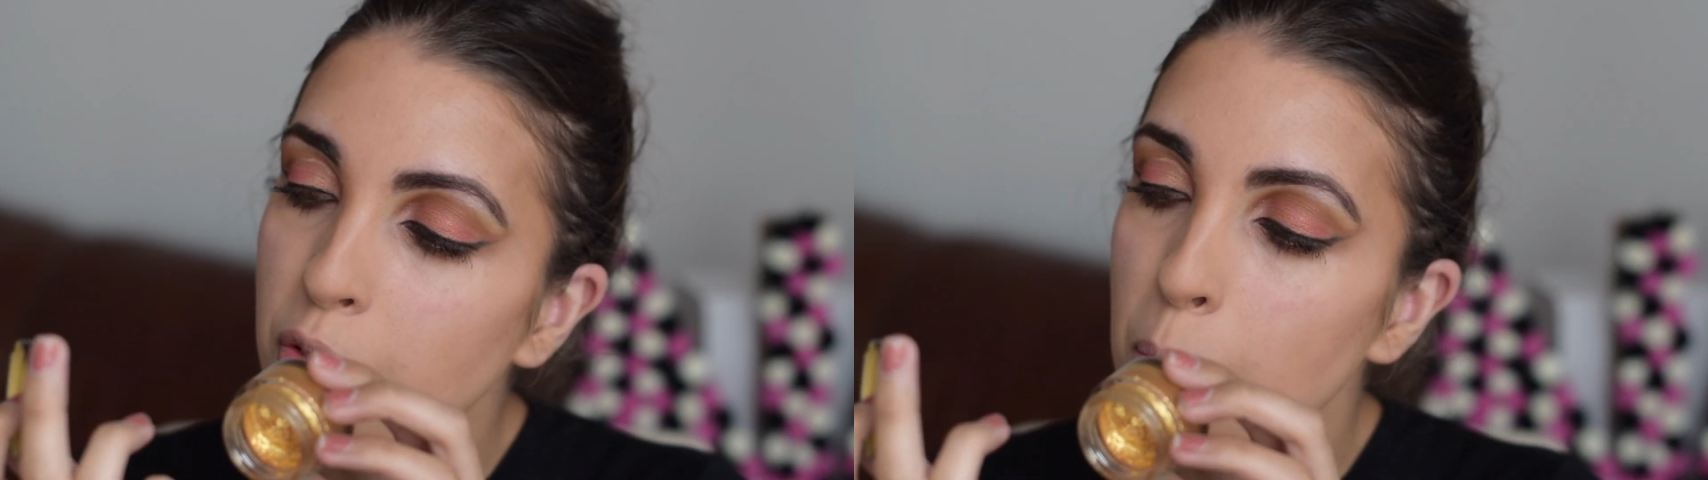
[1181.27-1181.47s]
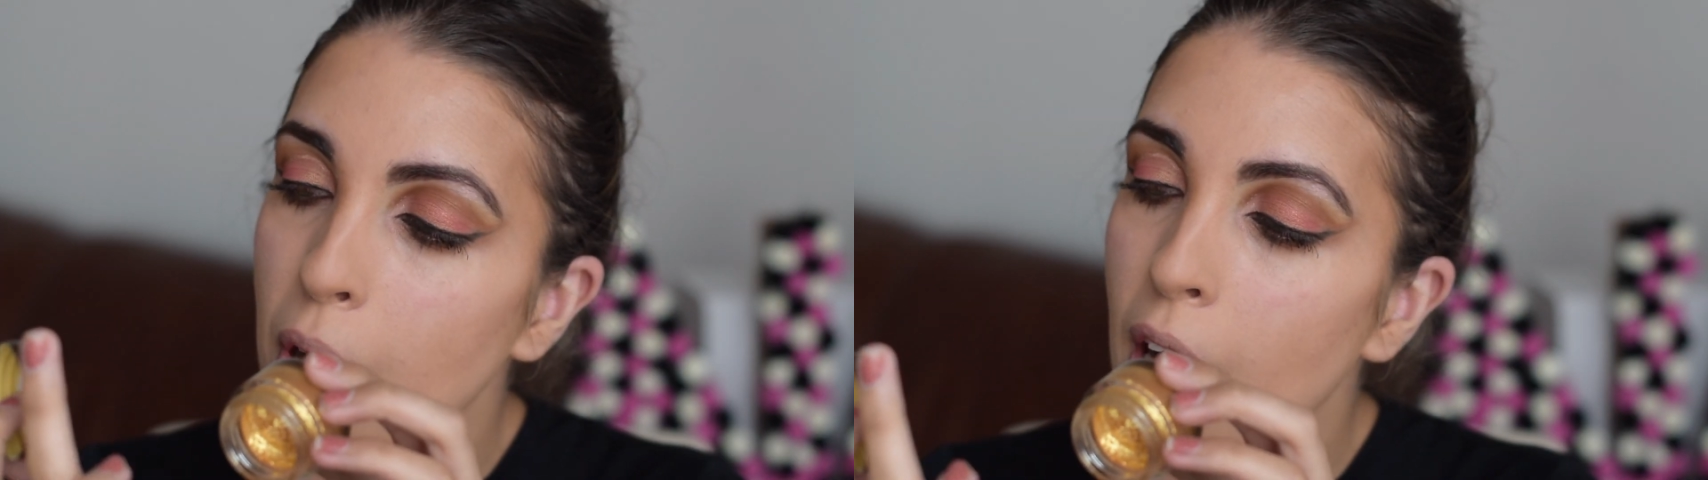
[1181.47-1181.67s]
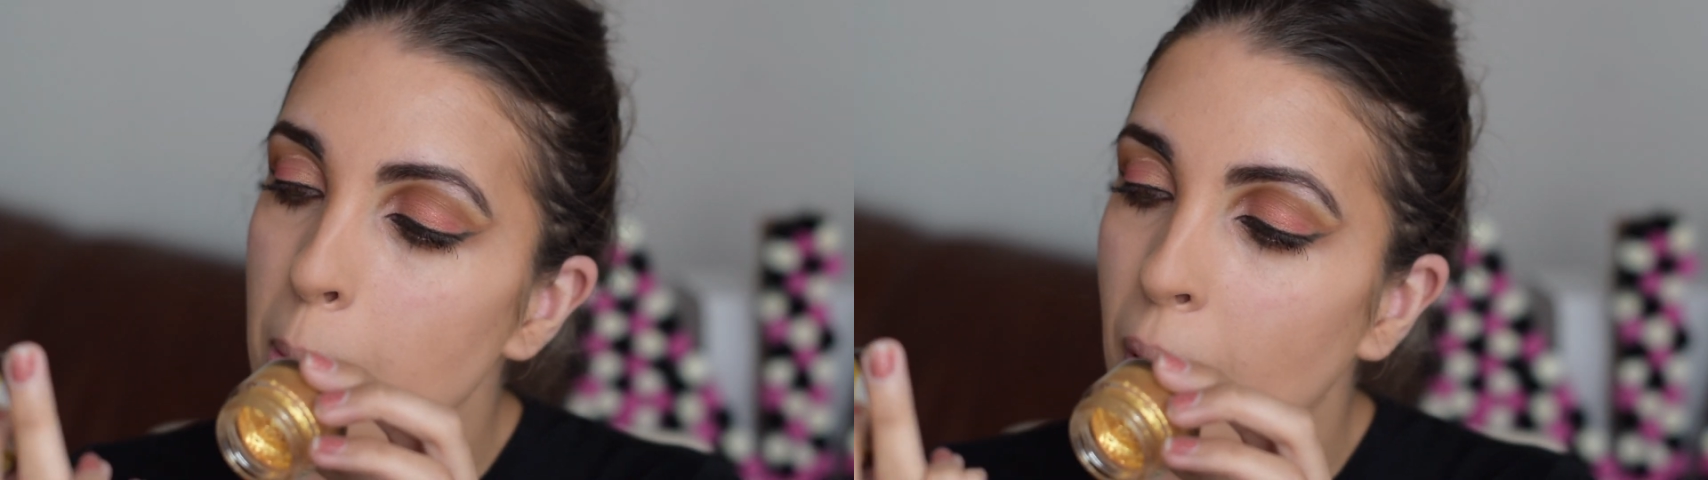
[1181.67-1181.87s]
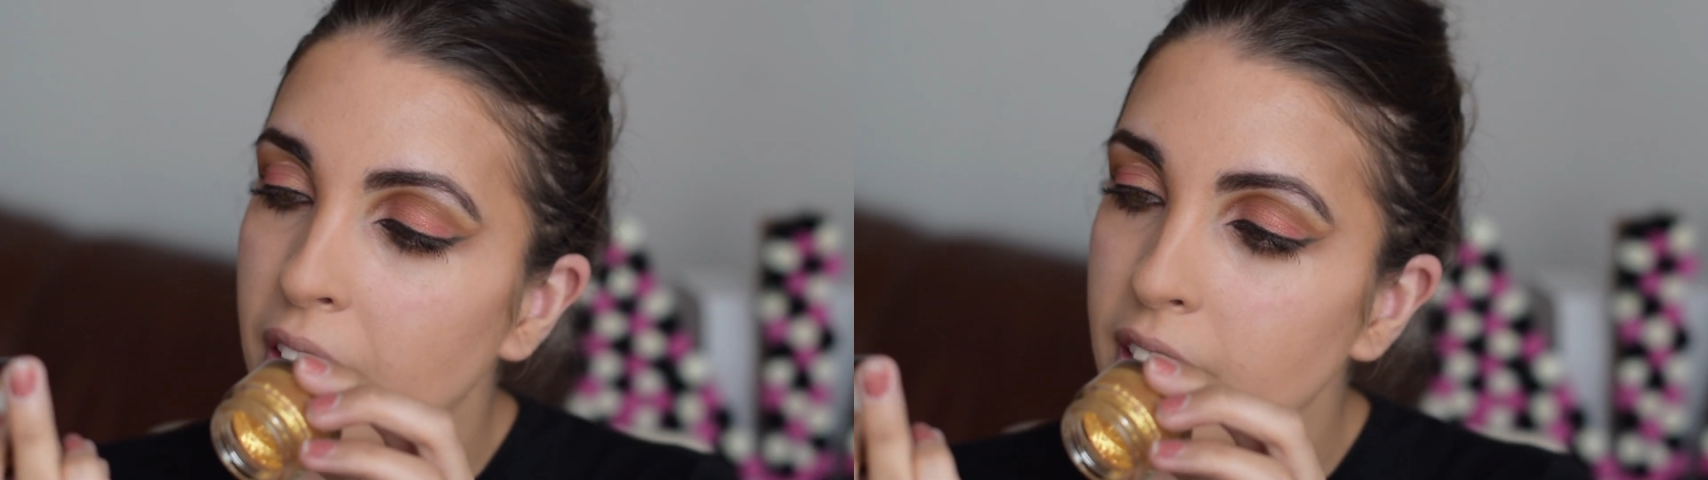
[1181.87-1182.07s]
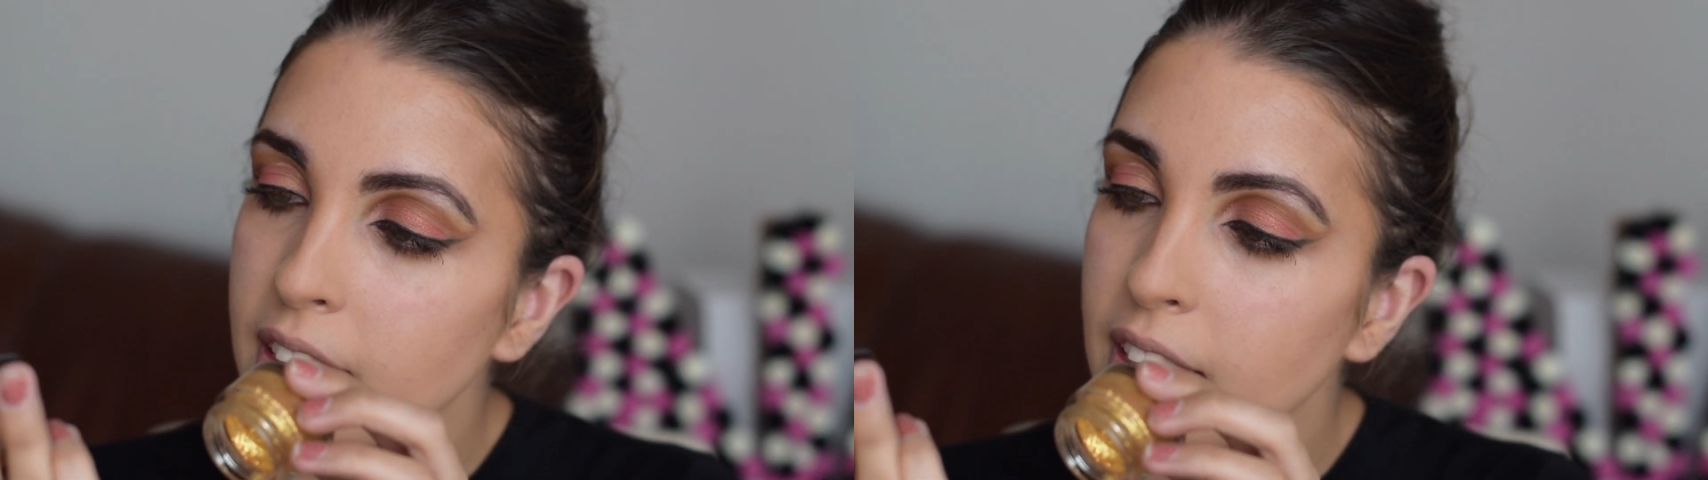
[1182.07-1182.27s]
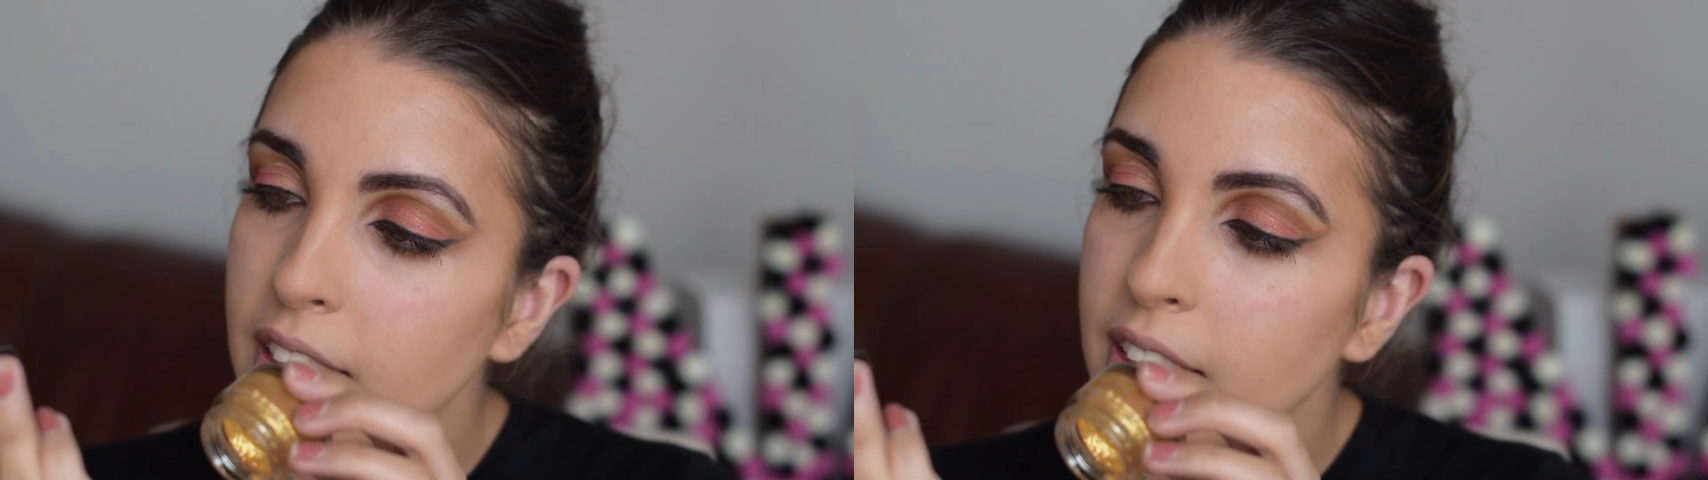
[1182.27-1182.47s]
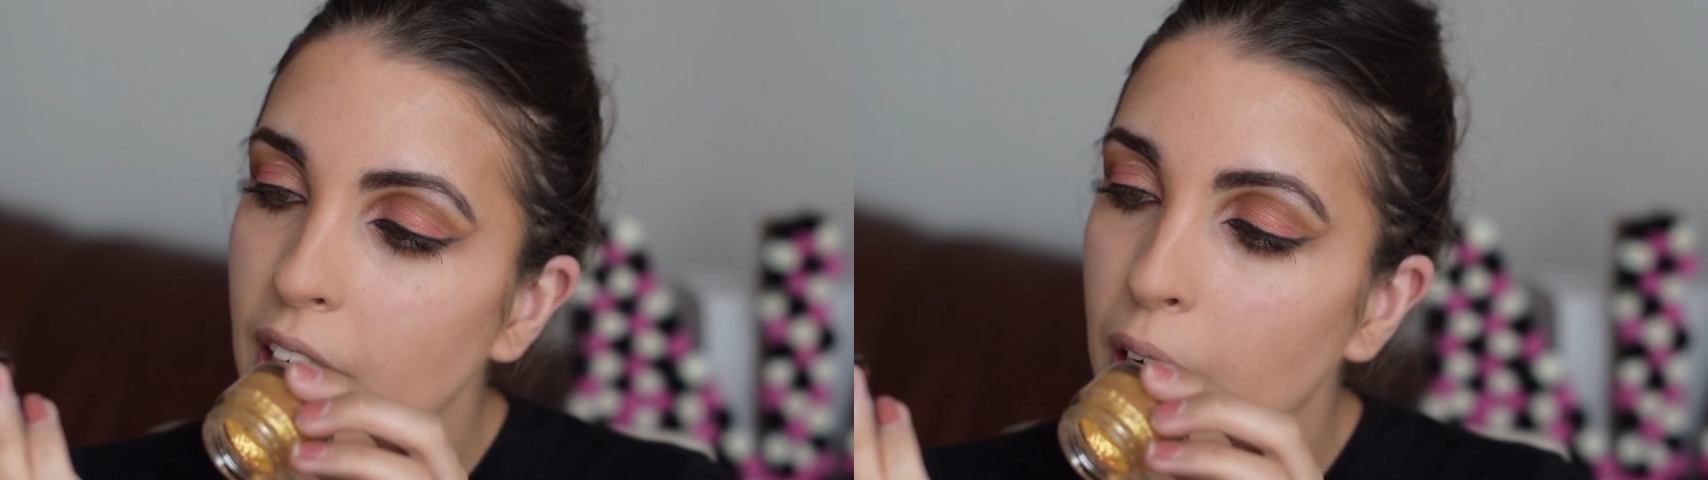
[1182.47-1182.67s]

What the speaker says: from Primark. This is